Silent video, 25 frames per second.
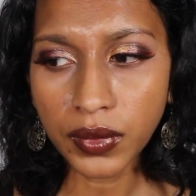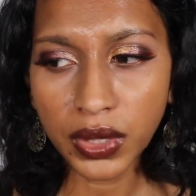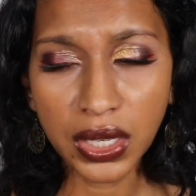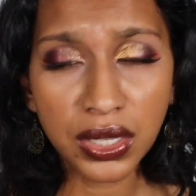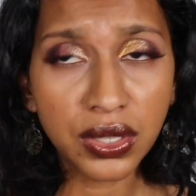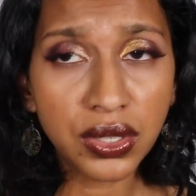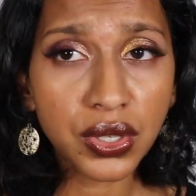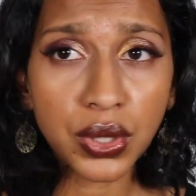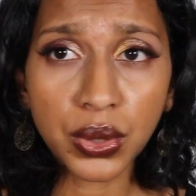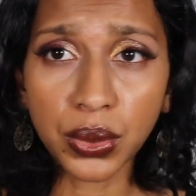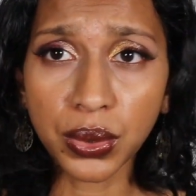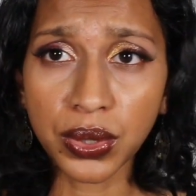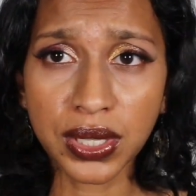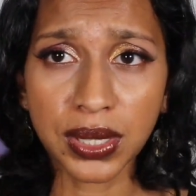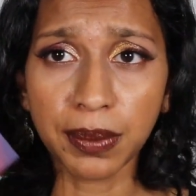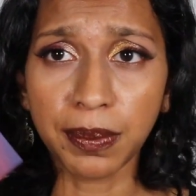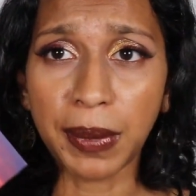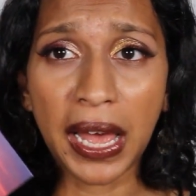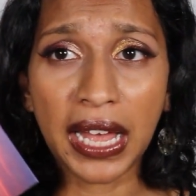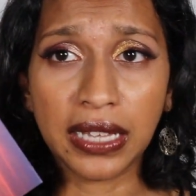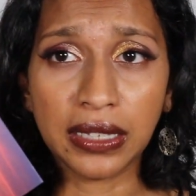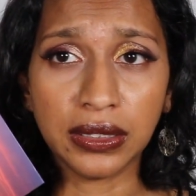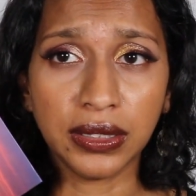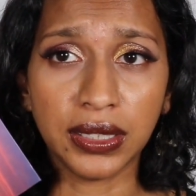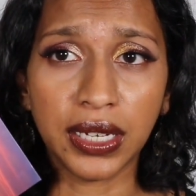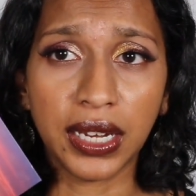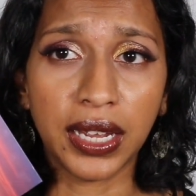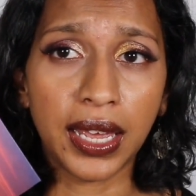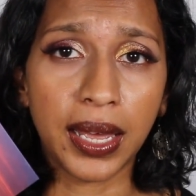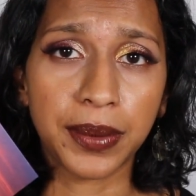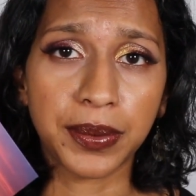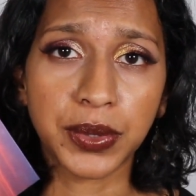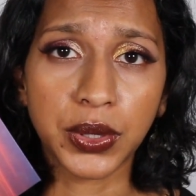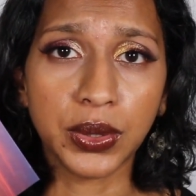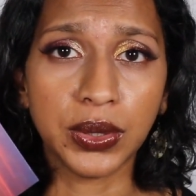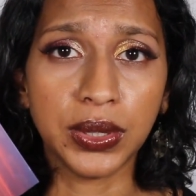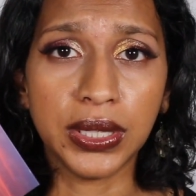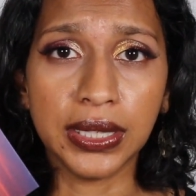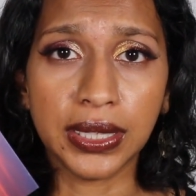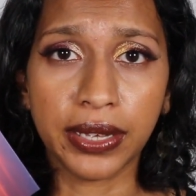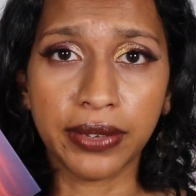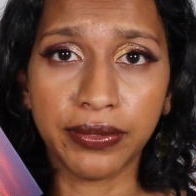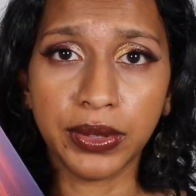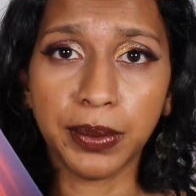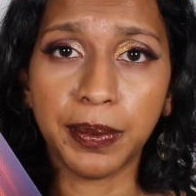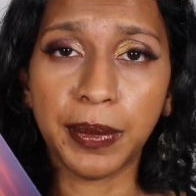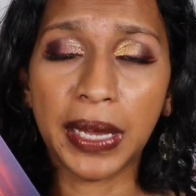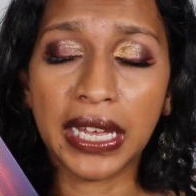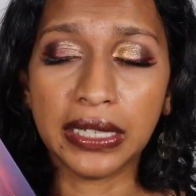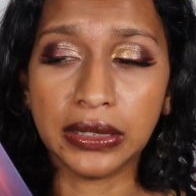And so is the palette. I absolutely love
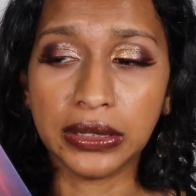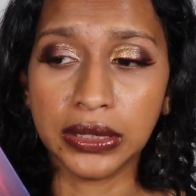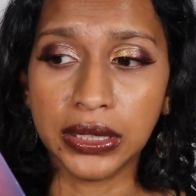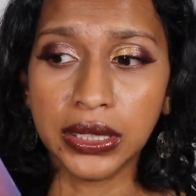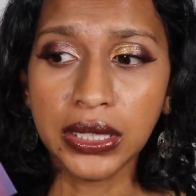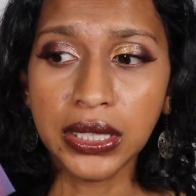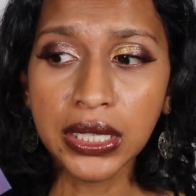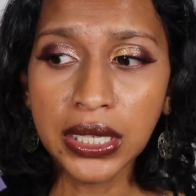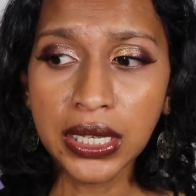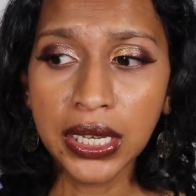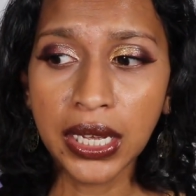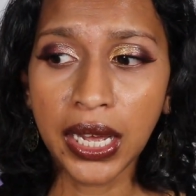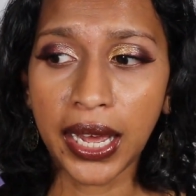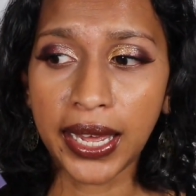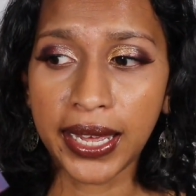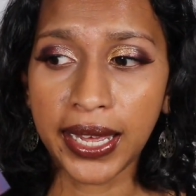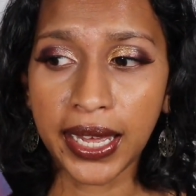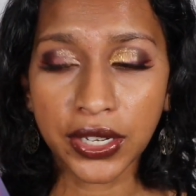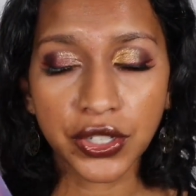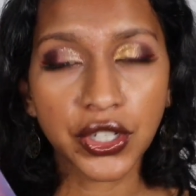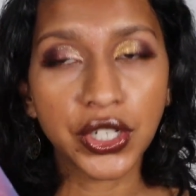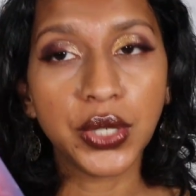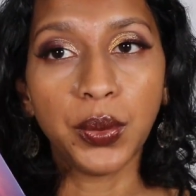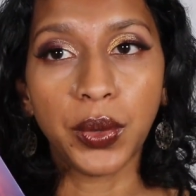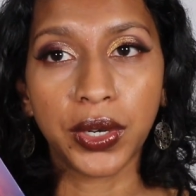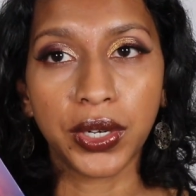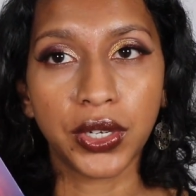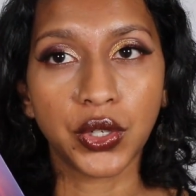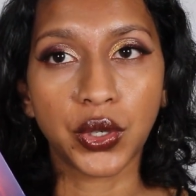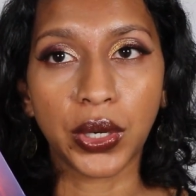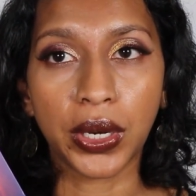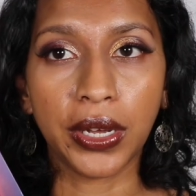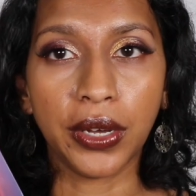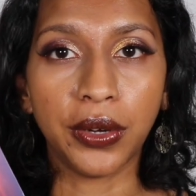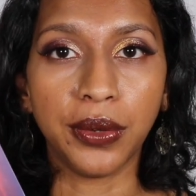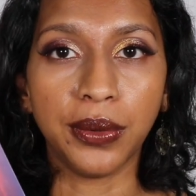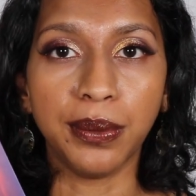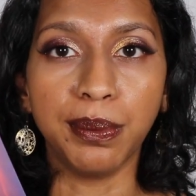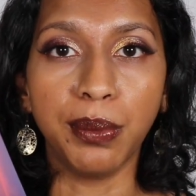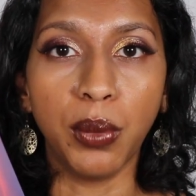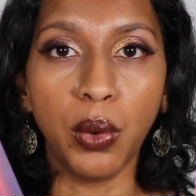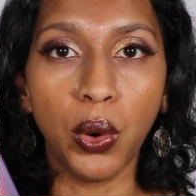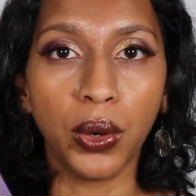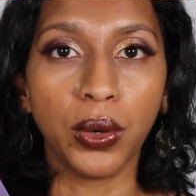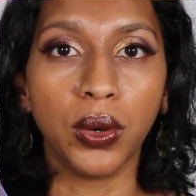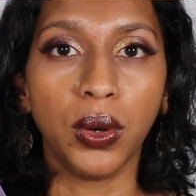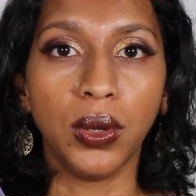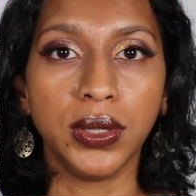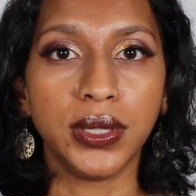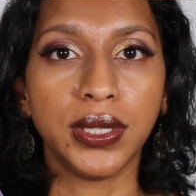the palette. I actually want to out
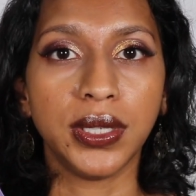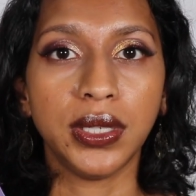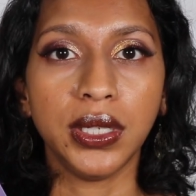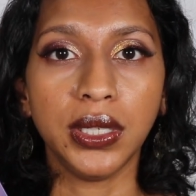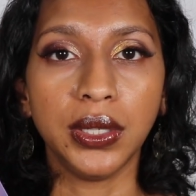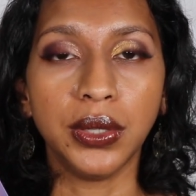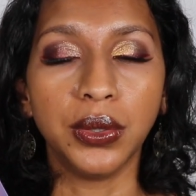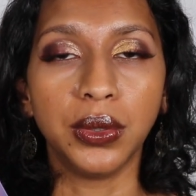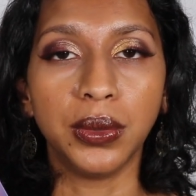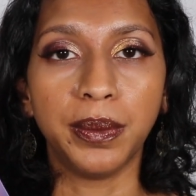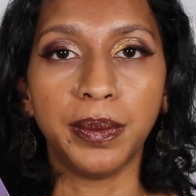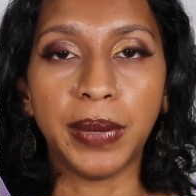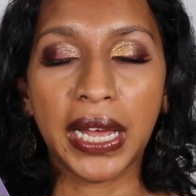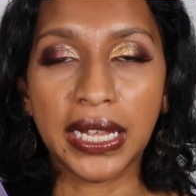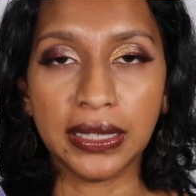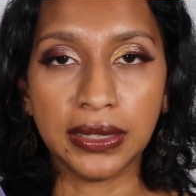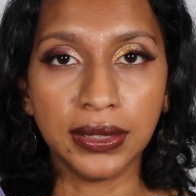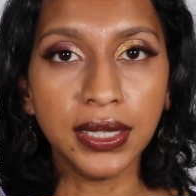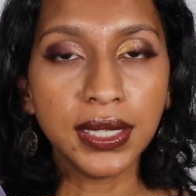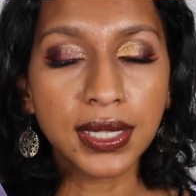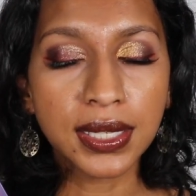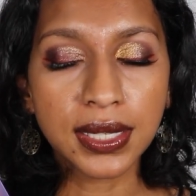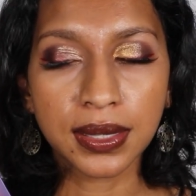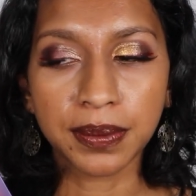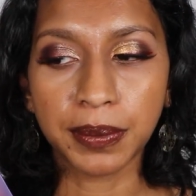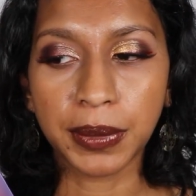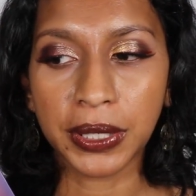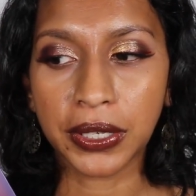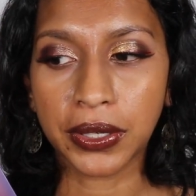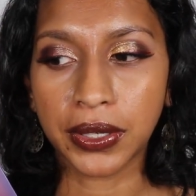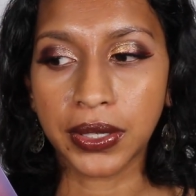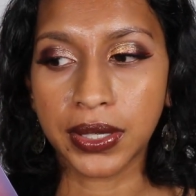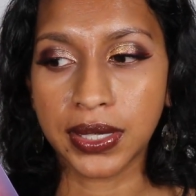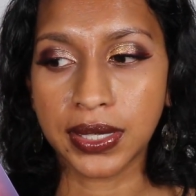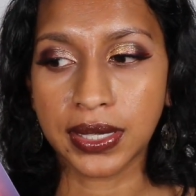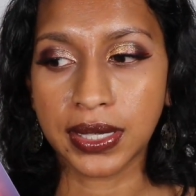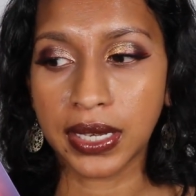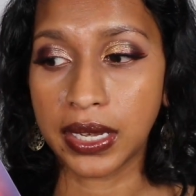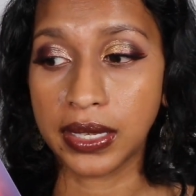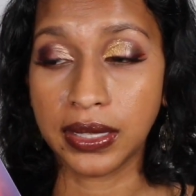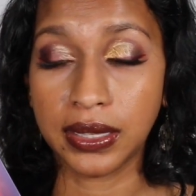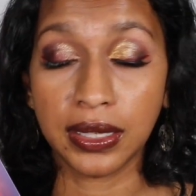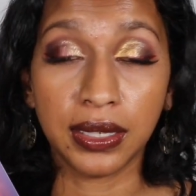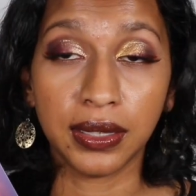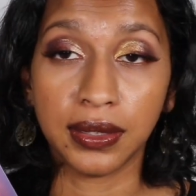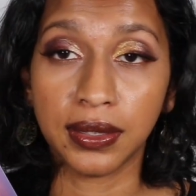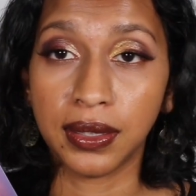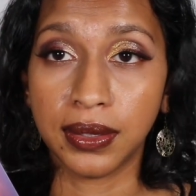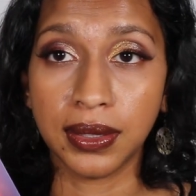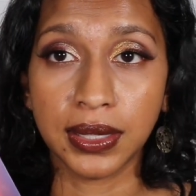more Alter Ego palettes because I
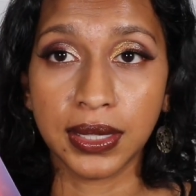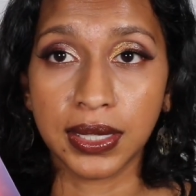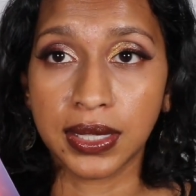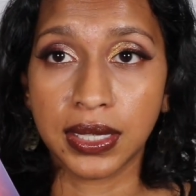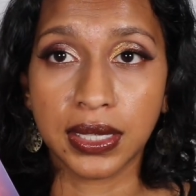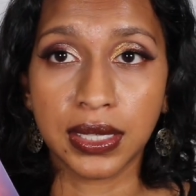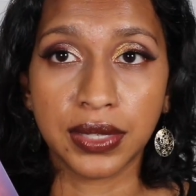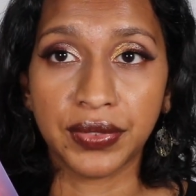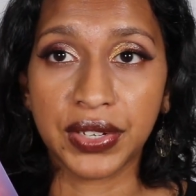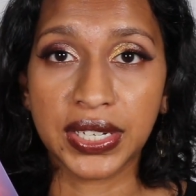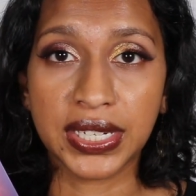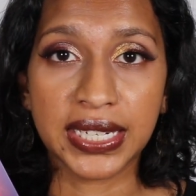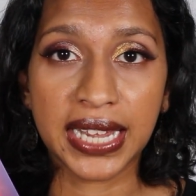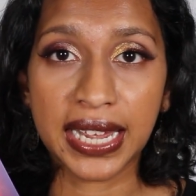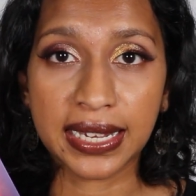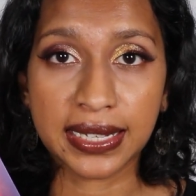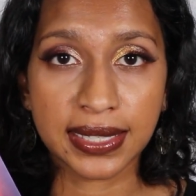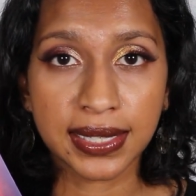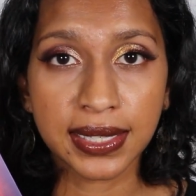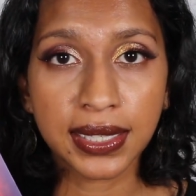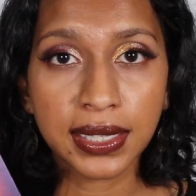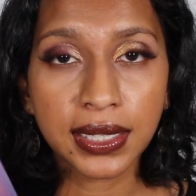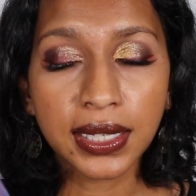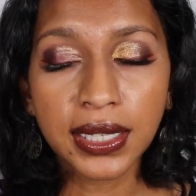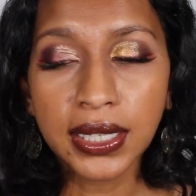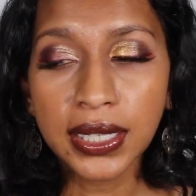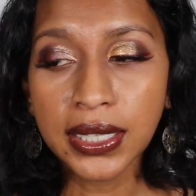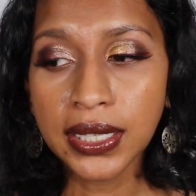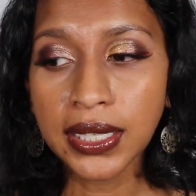think that this is fantastic.